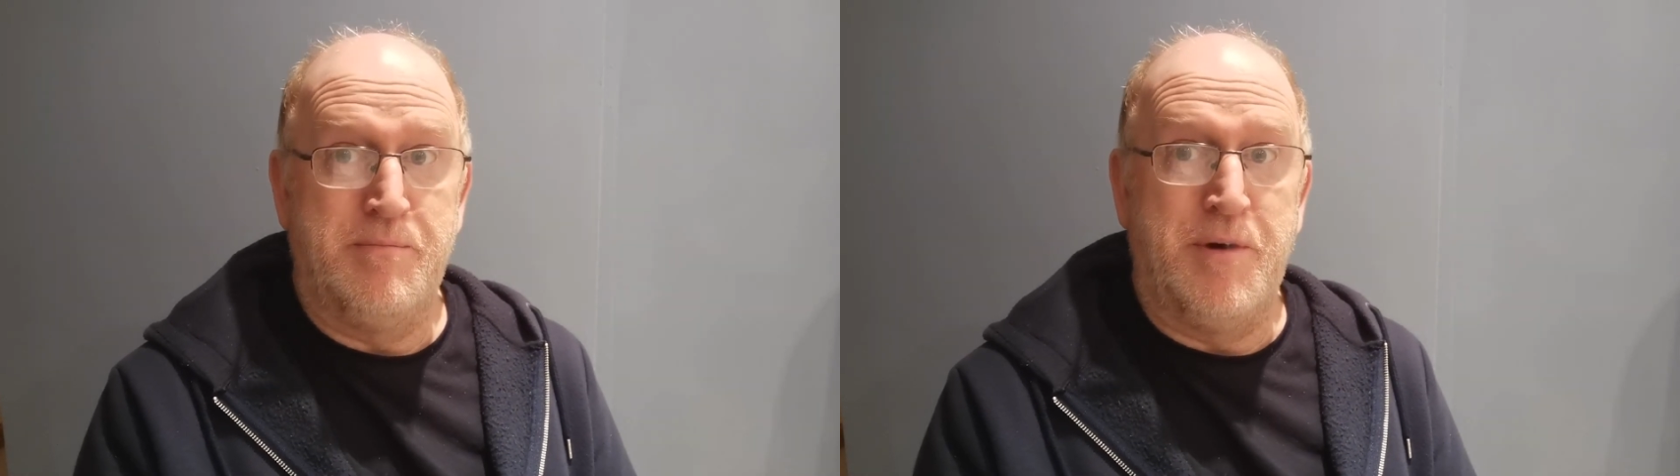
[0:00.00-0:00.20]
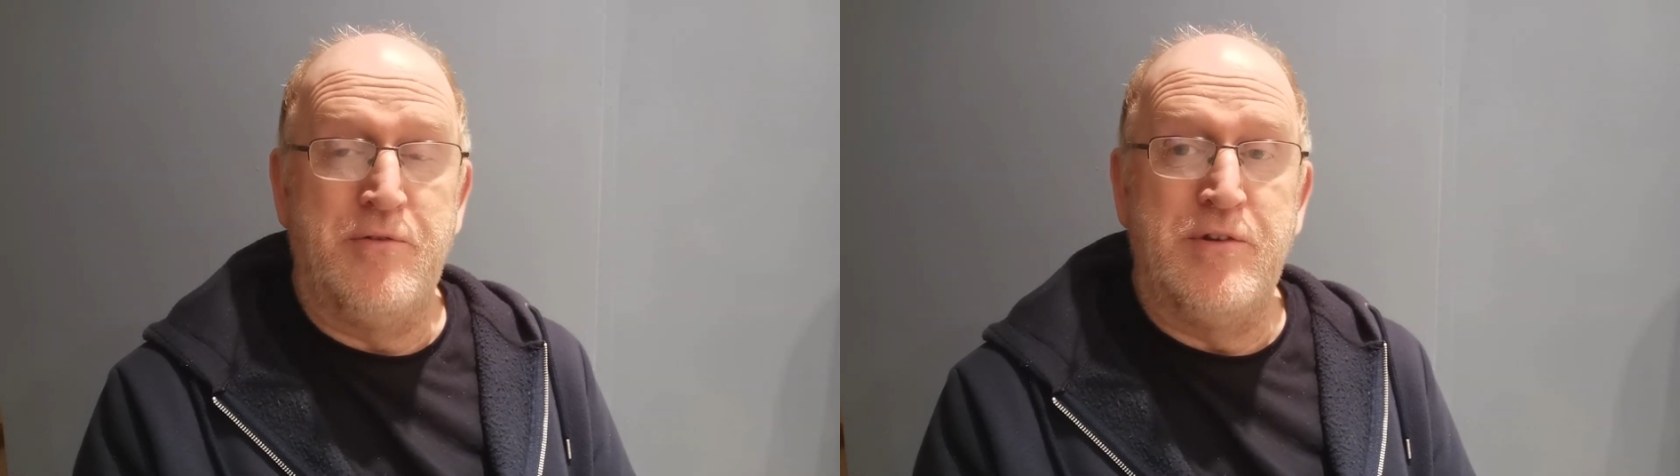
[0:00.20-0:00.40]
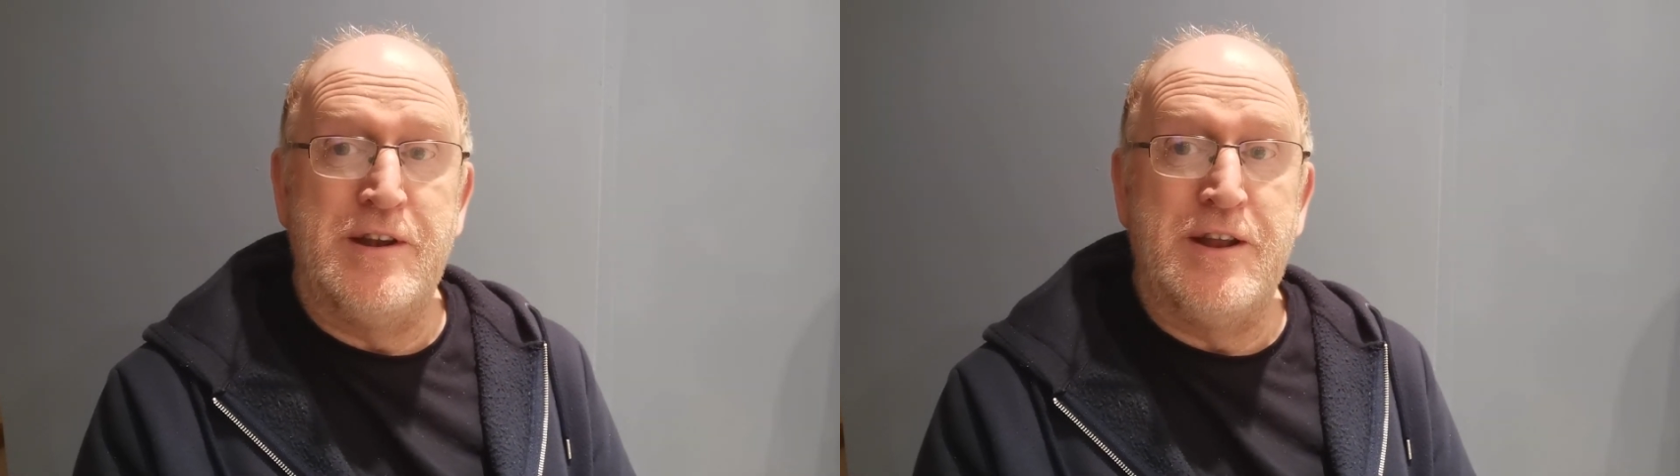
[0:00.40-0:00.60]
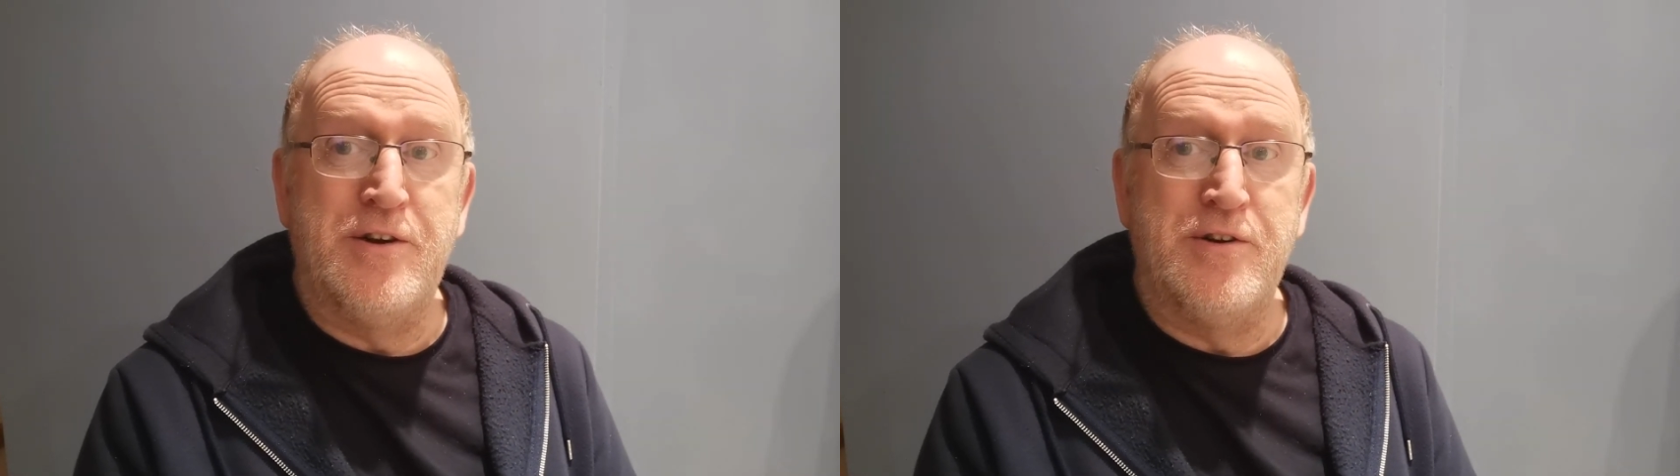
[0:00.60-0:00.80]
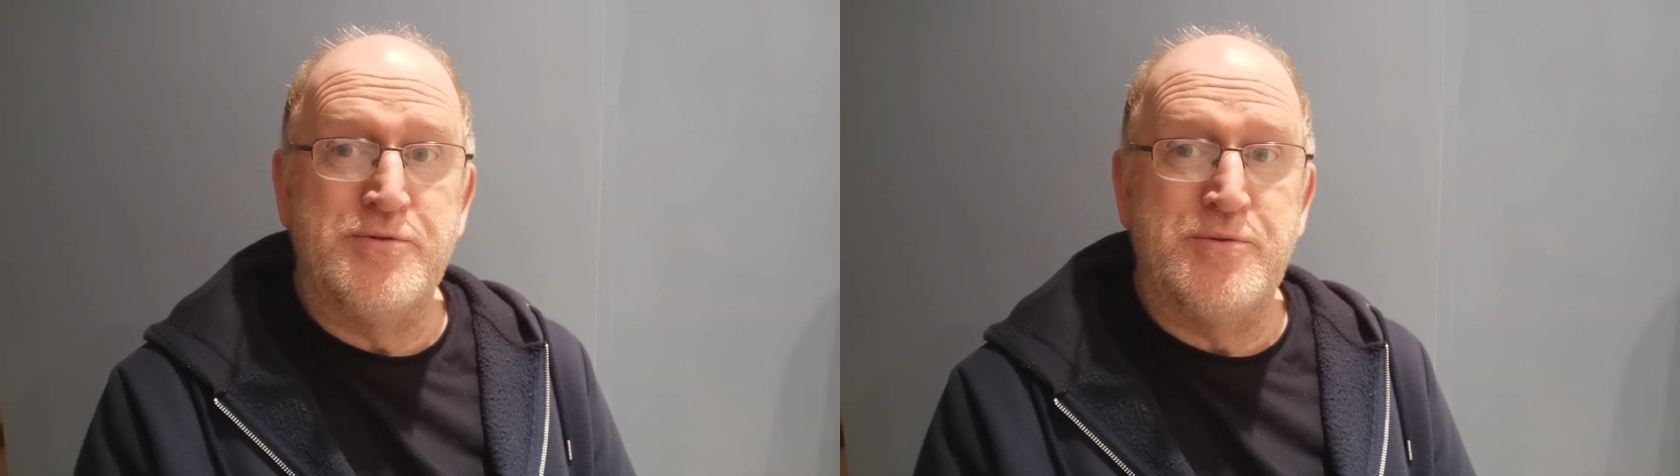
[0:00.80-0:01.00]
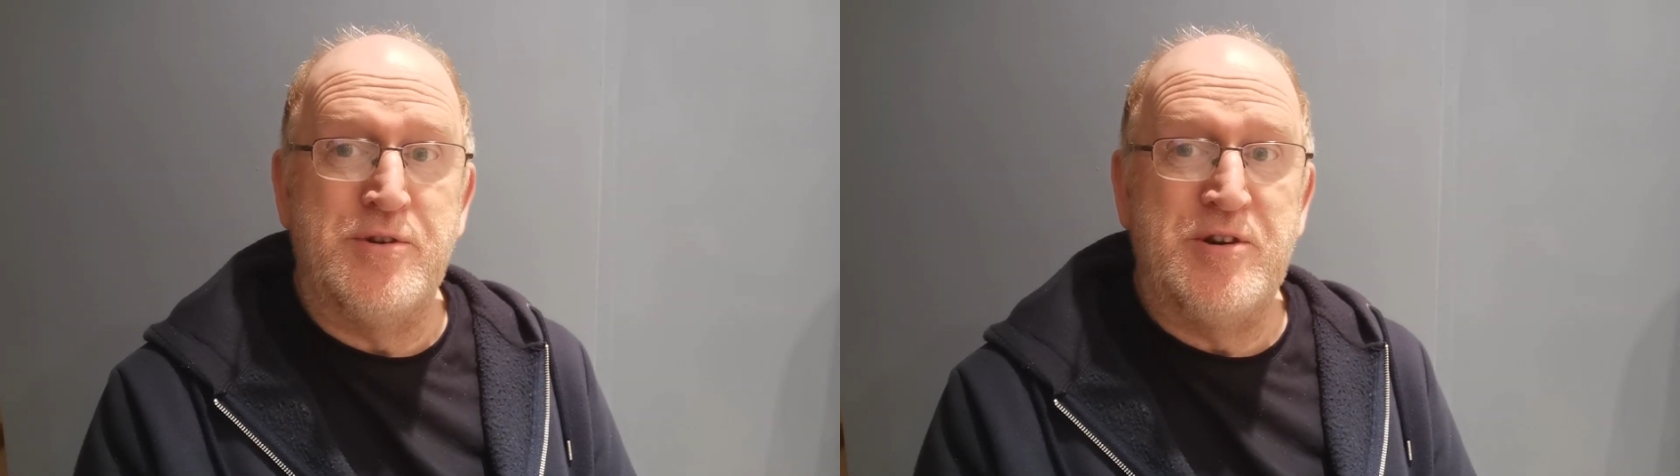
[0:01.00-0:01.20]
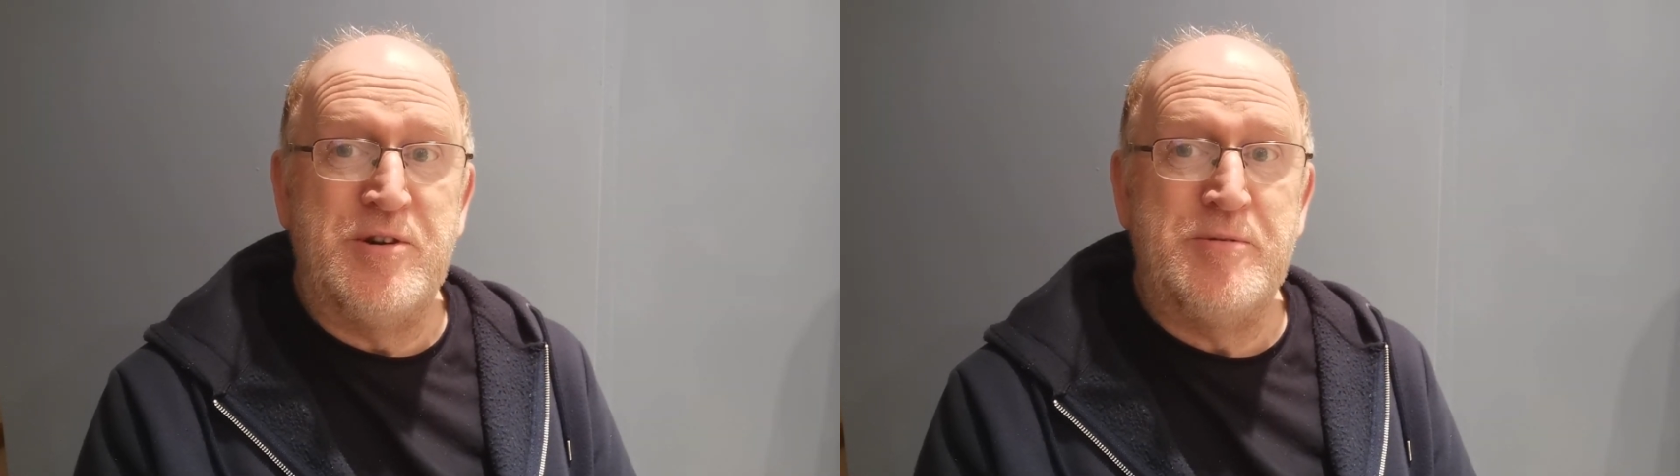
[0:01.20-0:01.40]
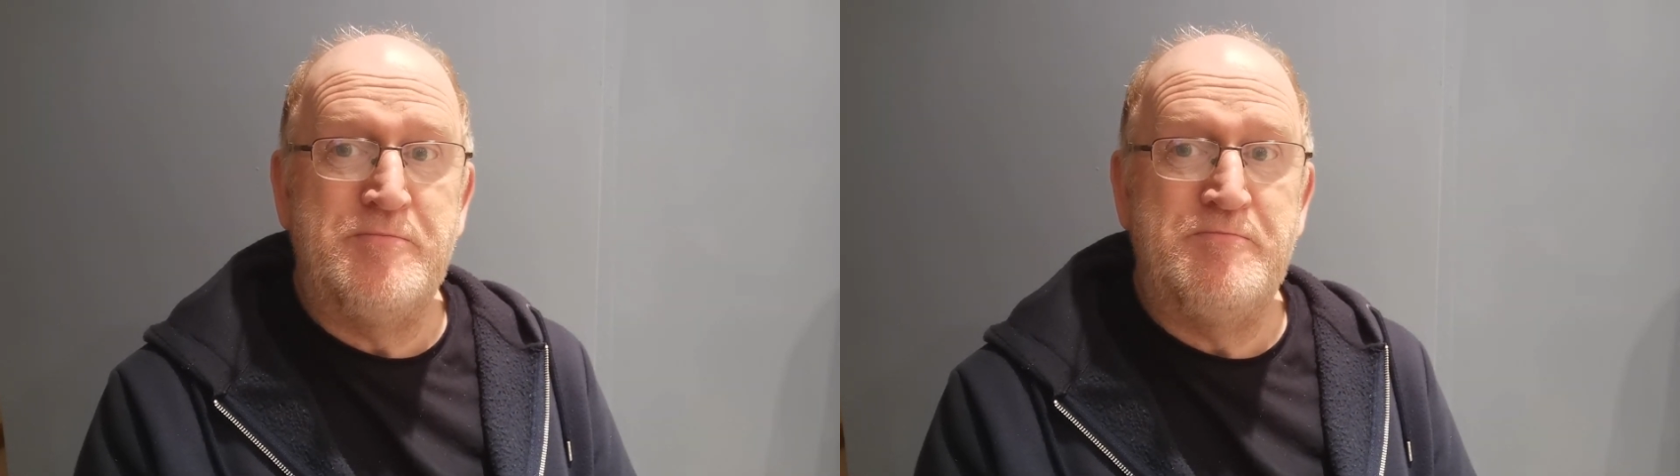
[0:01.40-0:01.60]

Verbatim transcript: by reading God's Word.